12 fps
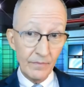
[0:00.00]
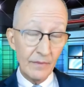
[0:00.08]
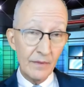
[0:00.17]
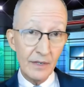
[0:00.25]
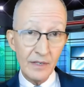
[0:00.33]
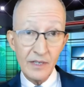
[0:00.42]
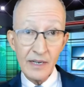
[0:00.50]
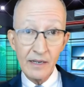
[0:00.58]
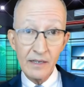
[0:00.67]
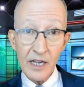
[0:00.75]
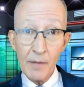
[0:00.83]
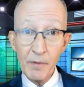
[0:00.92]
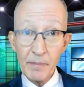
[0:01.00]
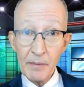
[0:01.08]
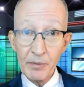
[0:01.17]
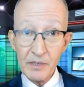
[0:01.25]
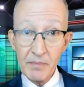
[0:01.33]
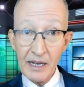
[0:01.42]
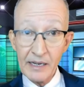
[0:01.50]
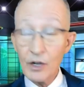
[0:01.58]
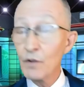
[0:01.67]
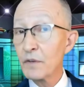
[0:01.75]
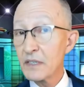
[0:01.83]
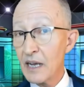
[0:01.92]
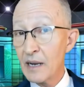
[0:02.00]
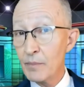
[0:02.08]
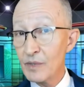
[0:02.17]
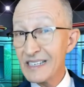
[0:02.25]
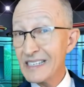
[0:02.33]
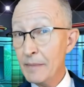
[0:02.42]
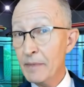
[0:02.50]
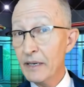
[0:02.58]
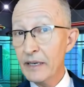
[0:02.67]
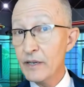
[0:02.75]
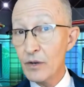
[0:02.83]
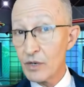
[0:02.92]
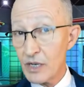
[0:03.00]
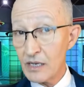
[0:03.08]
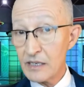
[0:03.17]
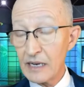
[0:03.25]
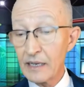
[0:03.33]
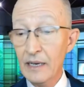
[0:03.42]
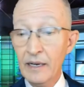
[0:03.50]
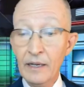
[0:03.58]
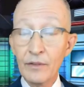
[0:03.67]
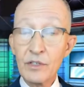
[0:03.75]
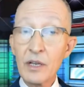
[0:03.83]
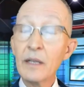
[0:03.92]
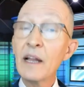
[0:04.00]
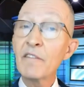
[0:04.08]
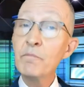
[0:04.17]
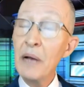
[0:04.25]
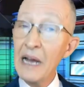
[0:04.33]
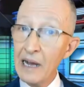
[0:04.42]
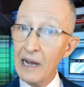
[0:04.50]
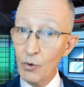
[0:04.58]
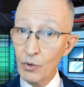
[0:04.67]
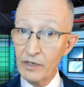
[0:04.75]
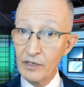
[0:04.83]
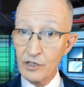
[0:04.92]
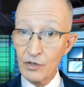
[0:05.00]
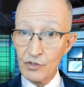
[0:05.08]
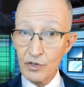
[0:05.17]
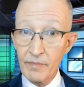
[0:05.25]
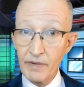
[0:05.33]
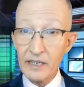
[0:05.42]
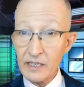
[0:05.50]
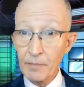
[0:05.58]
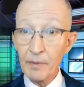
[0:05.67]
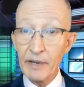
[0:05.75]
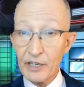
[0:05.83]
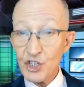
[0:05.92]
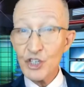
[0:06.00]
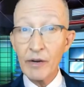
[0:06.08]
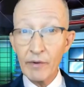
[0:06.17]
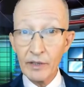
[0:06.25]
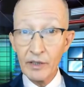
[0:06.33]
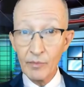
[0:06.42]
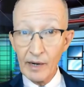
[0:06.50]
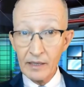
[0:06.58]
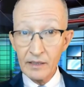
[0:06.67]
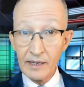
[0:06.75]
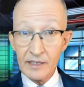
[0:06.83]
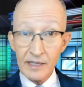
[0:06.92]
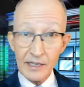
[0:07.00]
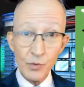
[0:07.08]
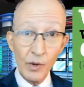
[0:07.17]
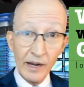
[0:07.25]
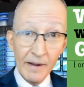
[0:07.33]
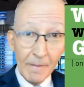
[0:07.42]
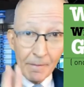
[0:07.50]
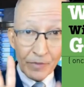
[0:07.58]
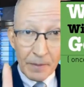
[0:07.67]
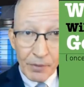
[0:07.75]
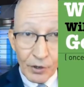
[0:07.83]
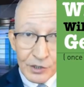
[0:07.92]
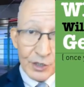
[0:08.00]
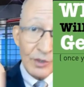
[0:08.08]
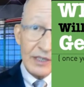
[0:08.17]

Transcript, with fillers: can stay on top of people's mind over time with seemingly no contact. There's a lot of power in social media simply by sharing the right things. That's why the part two to